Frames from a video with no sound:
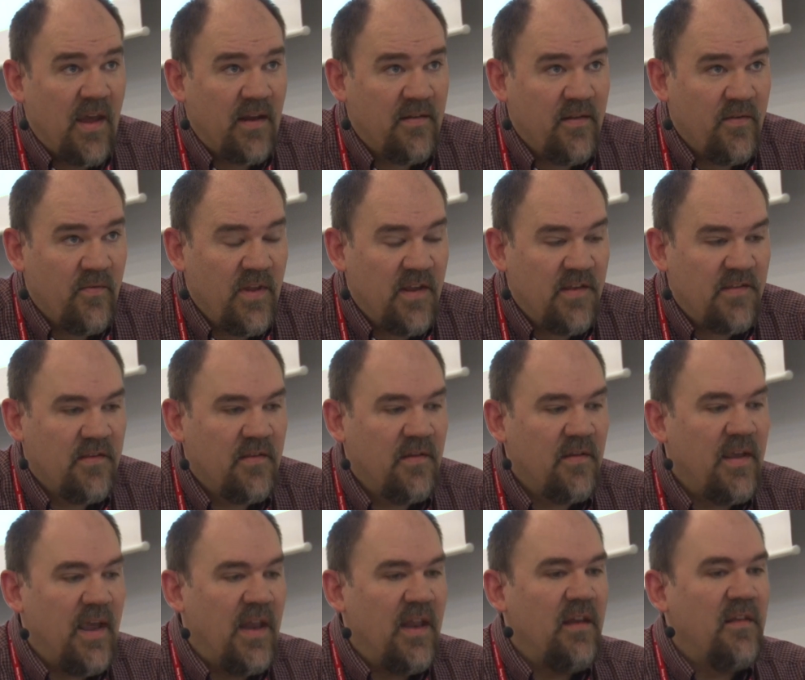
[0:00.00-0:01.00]
activities,
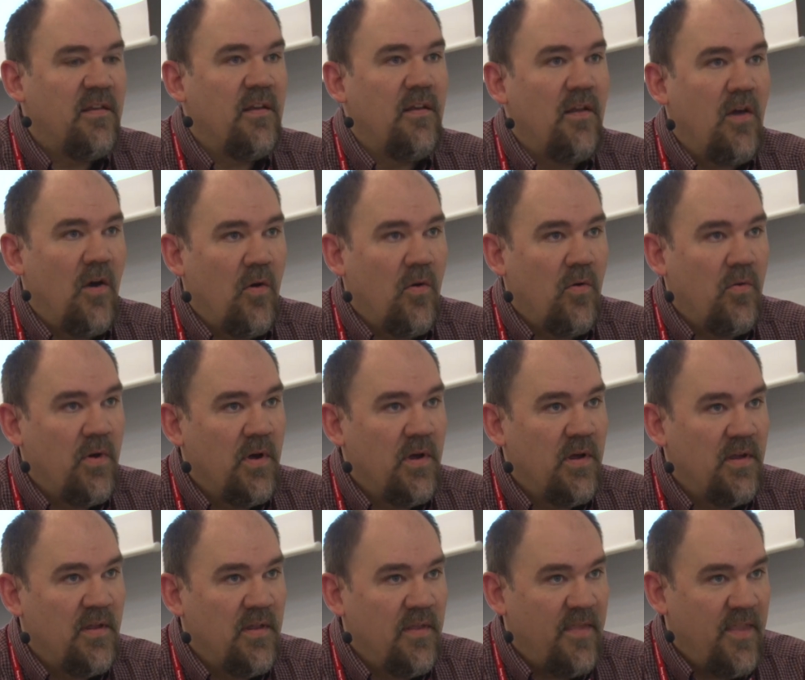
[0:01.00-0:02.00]
getting to know
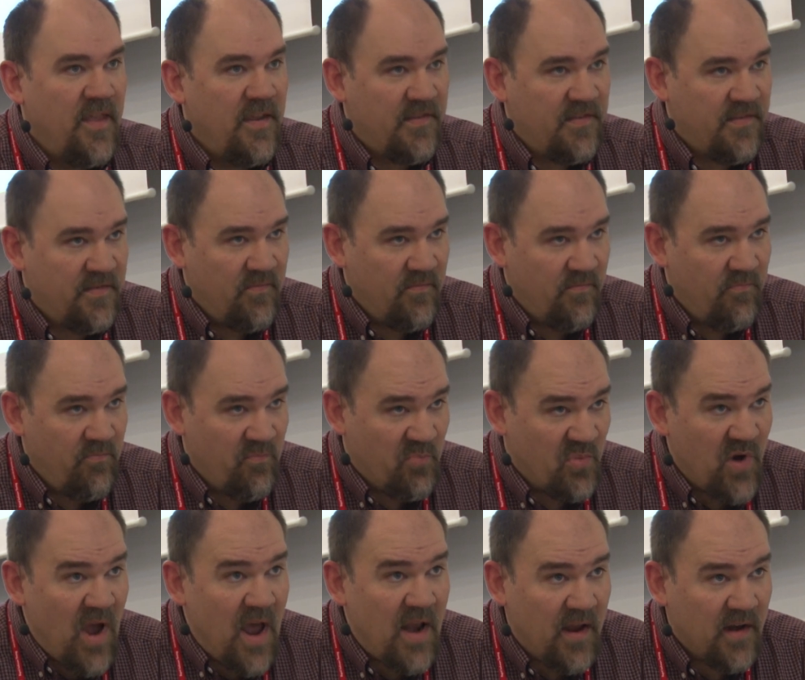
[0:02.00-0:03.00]
this
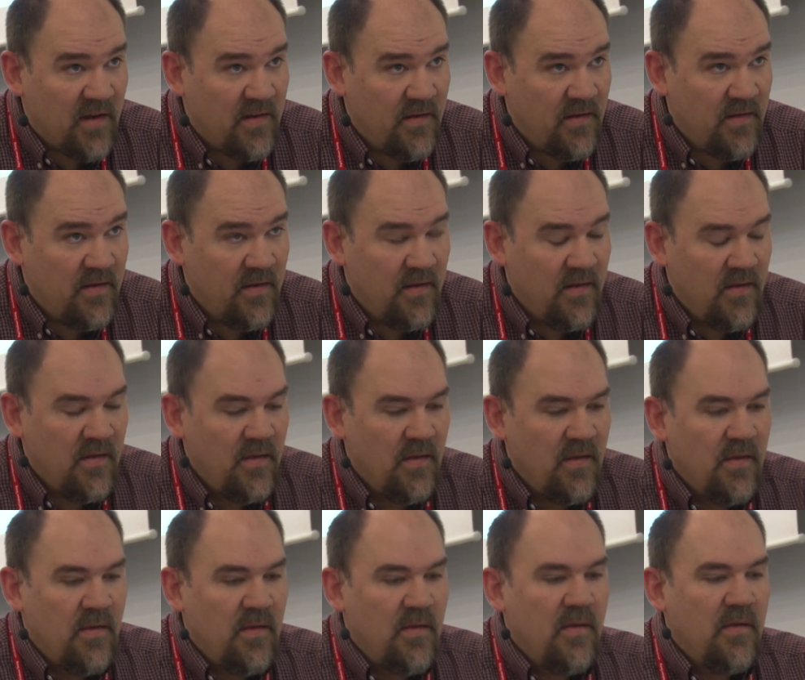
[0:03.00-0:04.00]
product
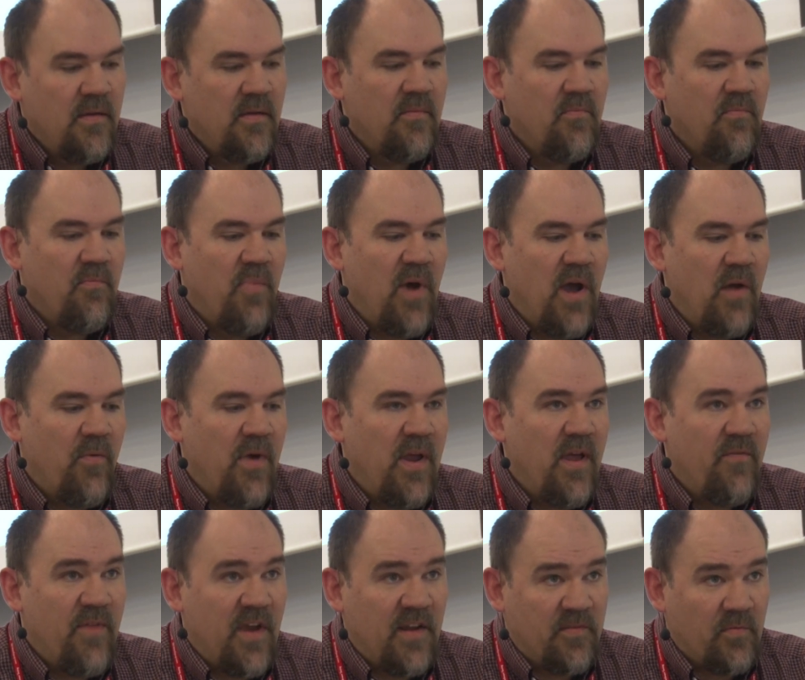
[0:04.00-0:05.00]
by way
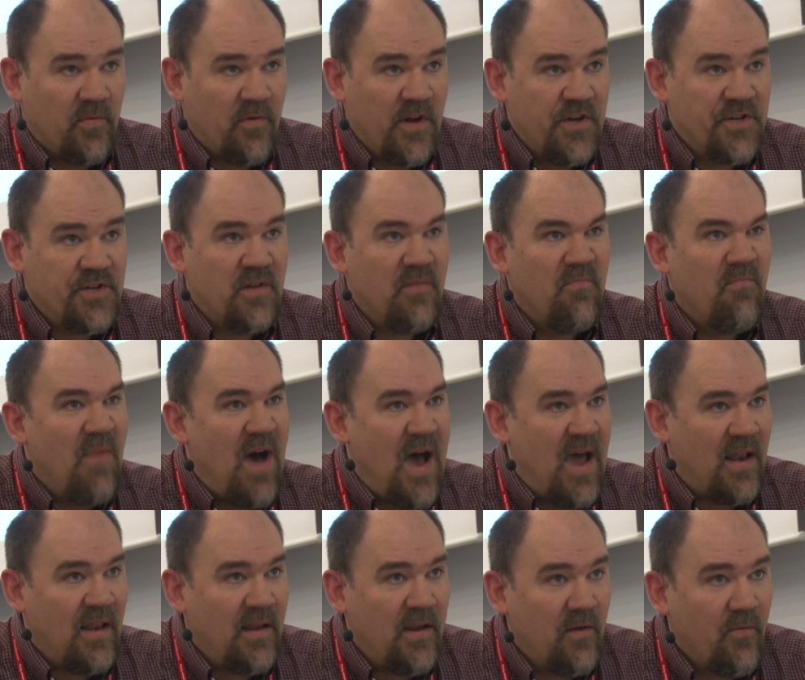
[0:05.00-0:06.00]
of exploration,
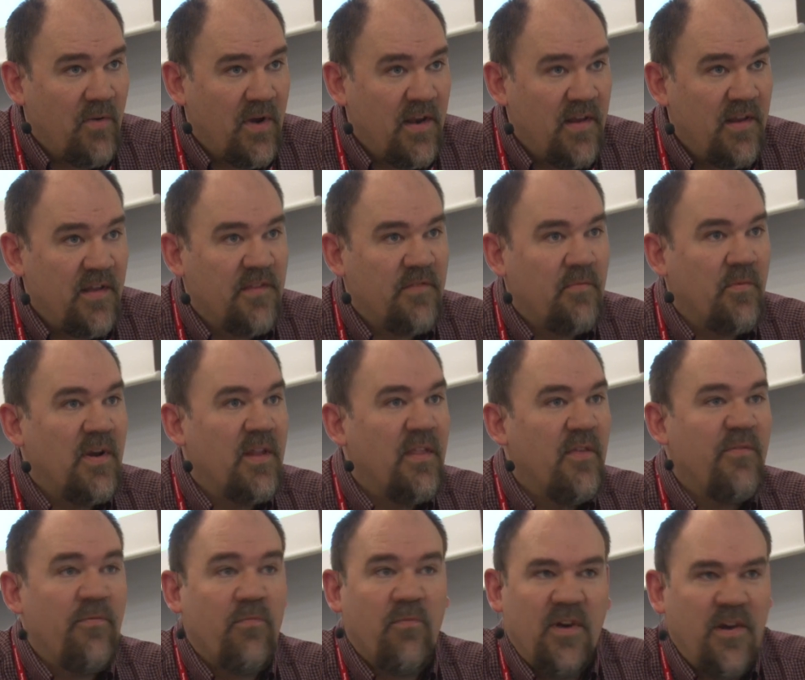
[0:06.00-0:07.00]
modeling what it is, what
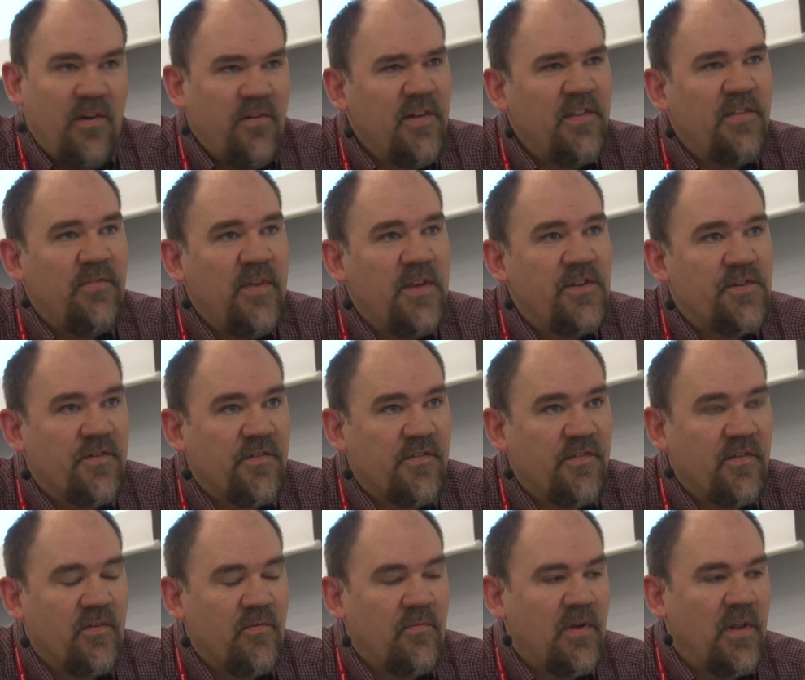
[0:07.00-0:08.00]
are its features,
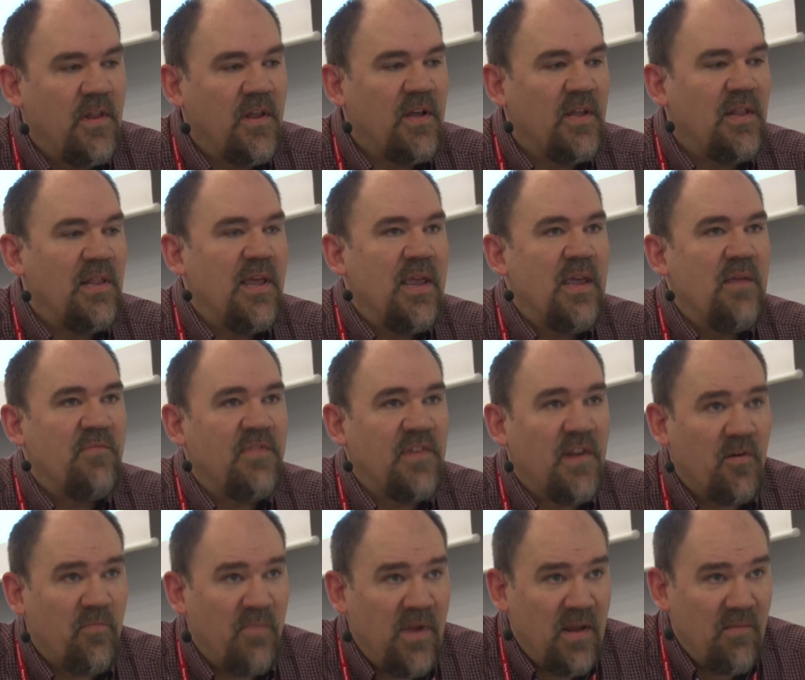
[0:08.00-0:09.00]
what are the claims that
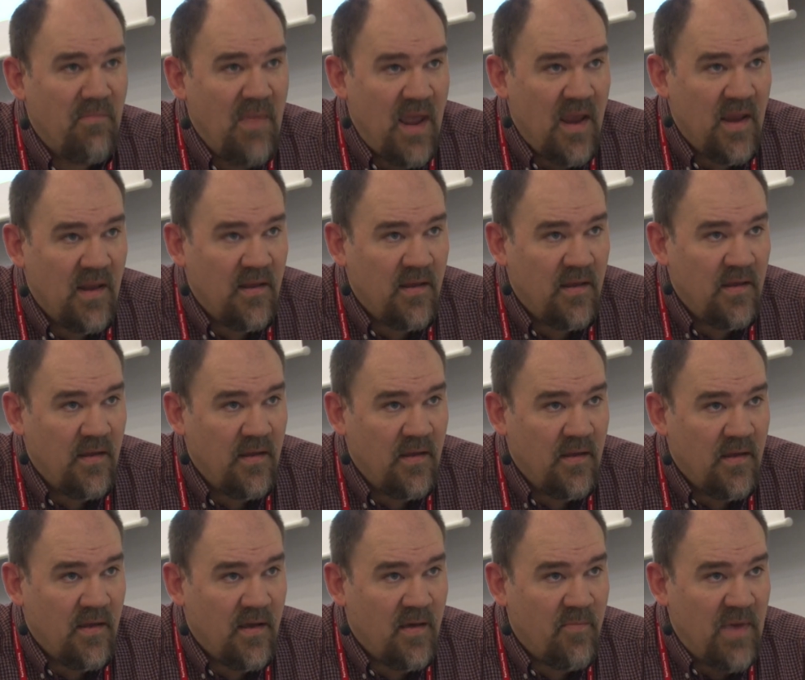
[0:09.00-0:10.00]
are being made
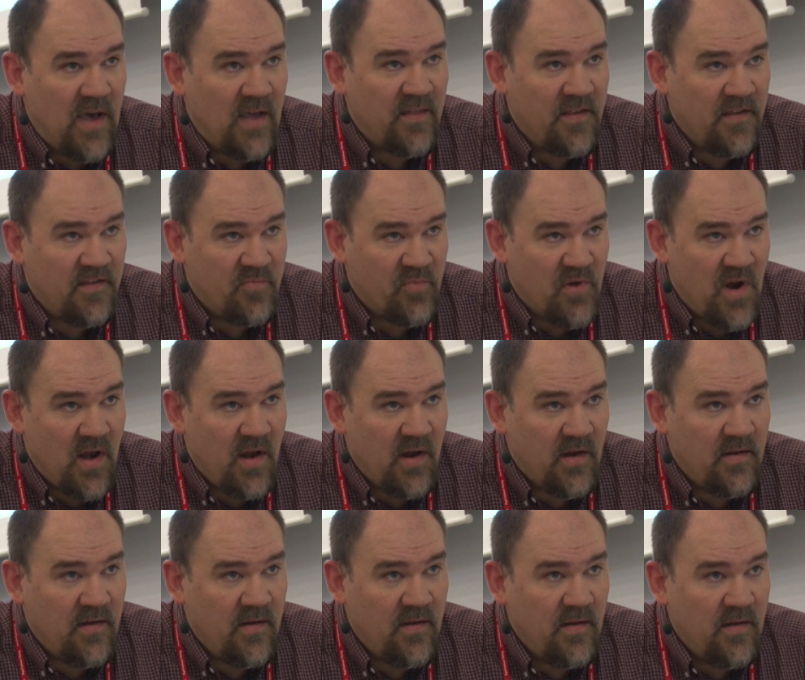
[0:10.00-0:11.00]
about this
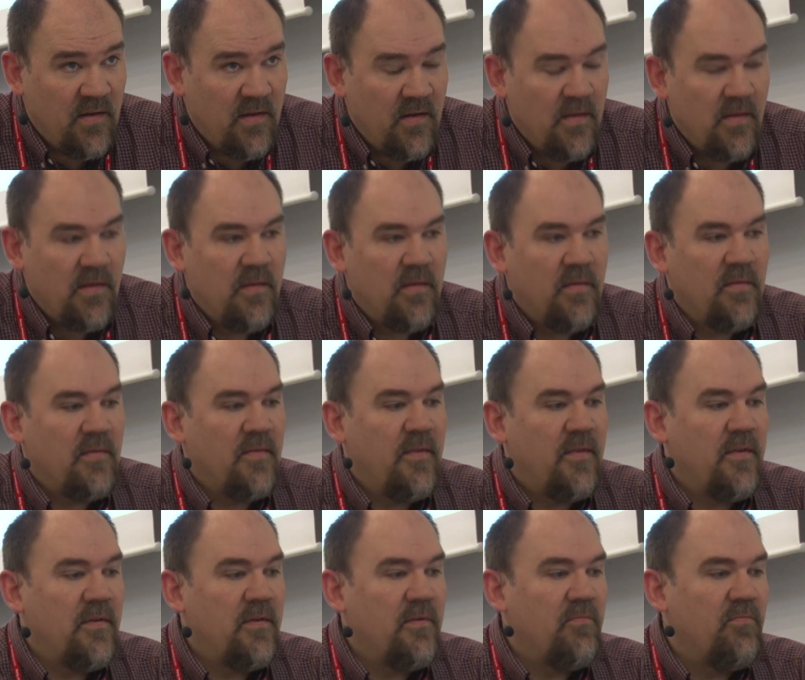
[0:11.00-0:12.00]
product,
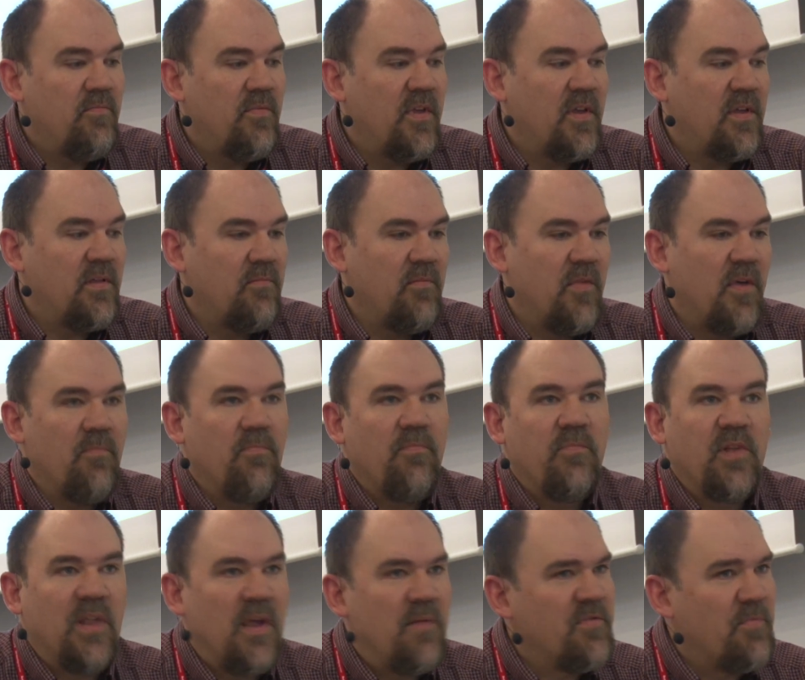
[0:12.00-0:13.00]
the
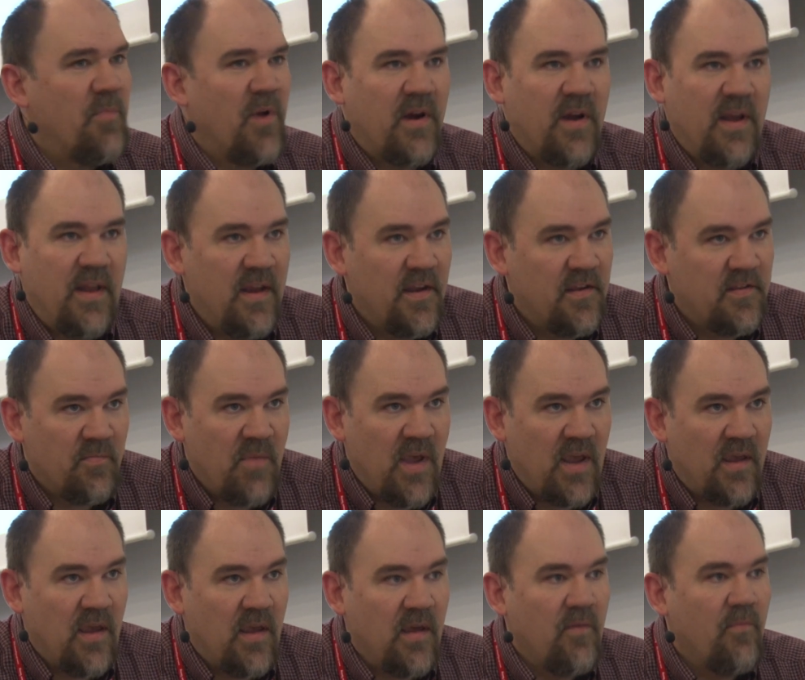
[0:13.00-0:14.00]
claims marketing is
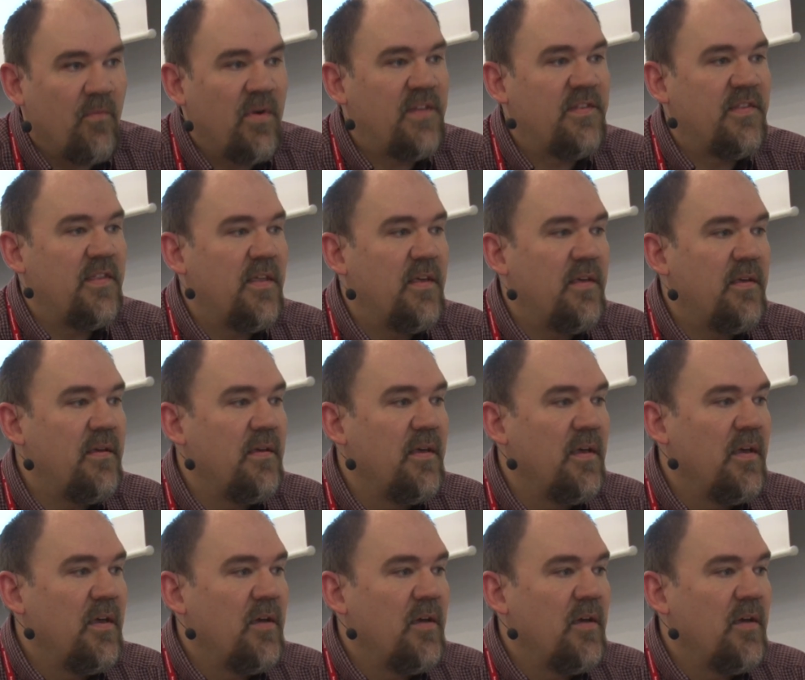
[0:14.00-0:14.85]
making, what's the